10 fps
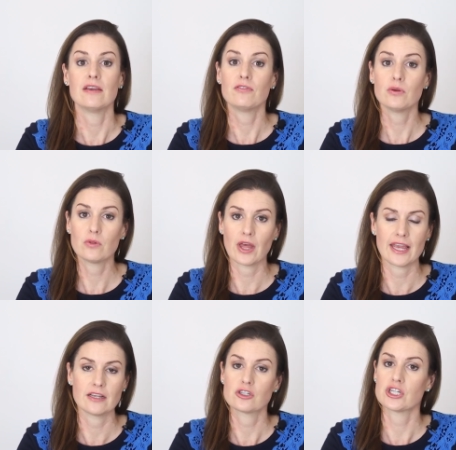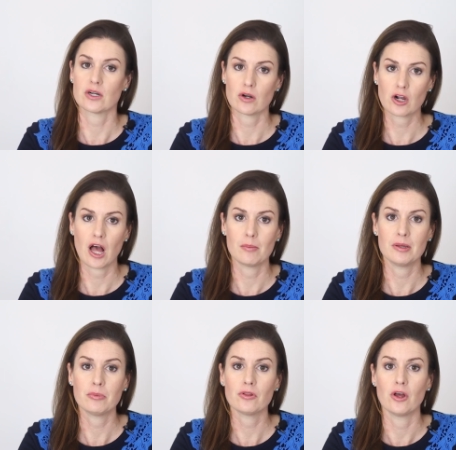If you'd like, share a
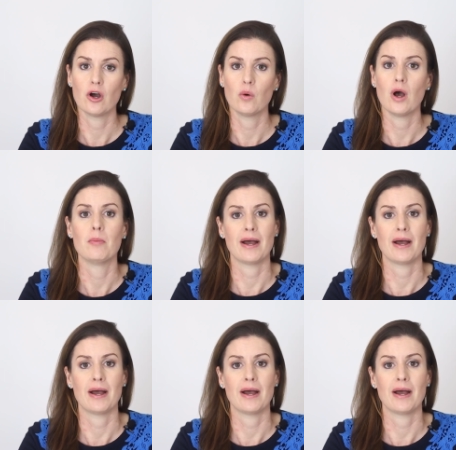comment below